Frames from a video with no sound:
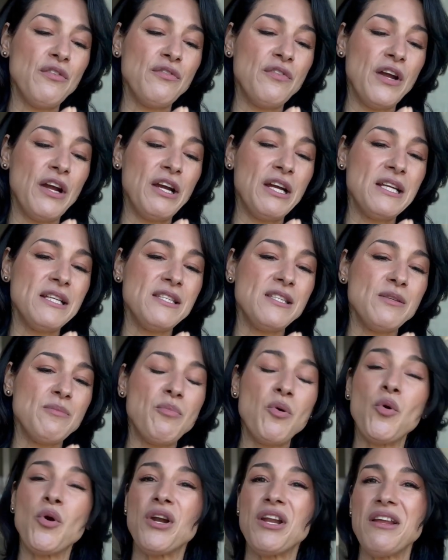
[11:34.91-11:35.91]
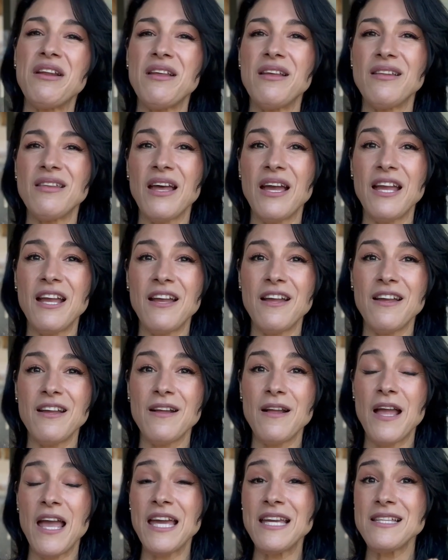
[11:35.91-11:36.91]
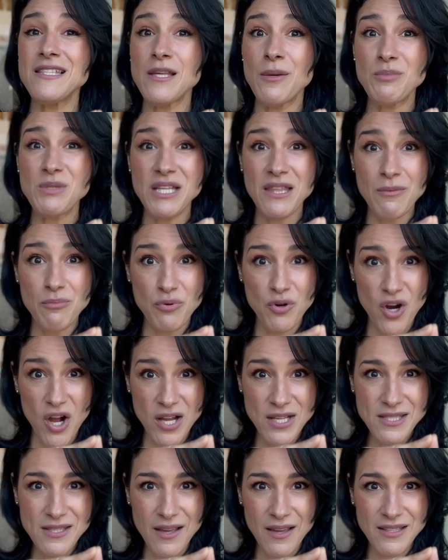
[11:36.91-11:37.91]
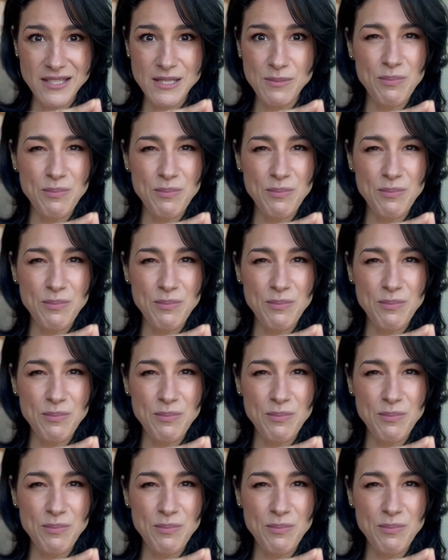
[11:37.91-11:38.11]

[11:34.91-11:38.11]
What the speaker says: very supported in like accepting the process,